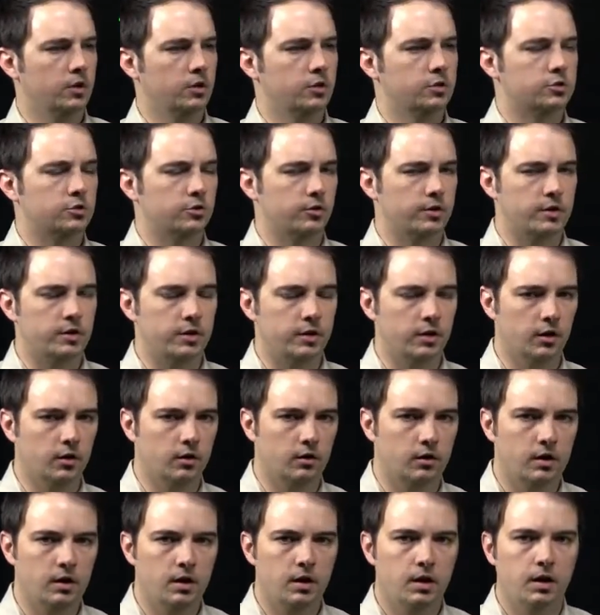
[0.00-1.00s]
So
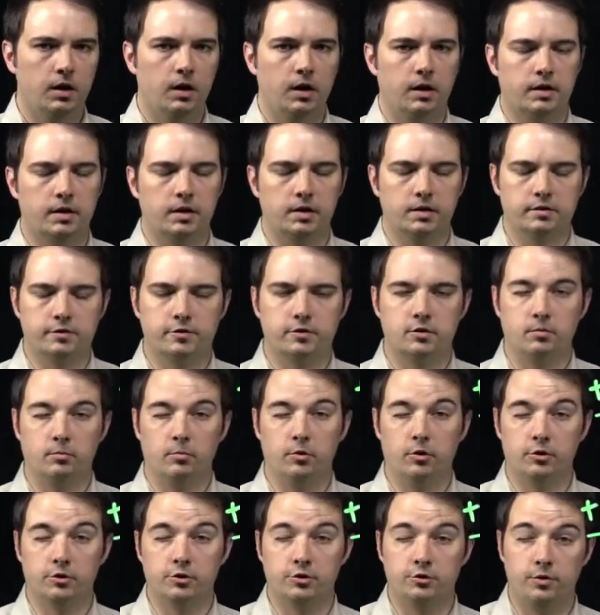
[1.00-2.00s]
here, again,
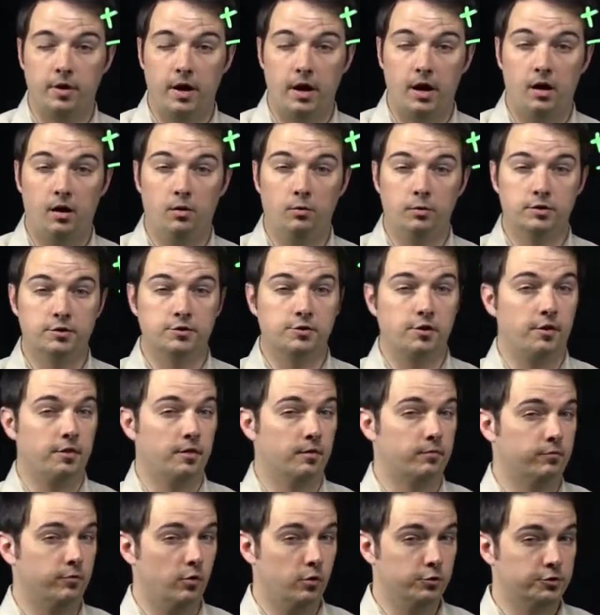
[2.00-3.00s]
similar to how we saw the
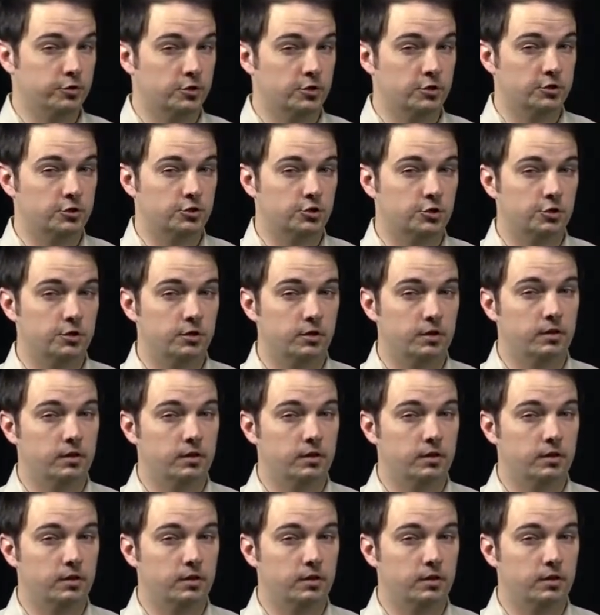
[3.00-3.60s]
voltage,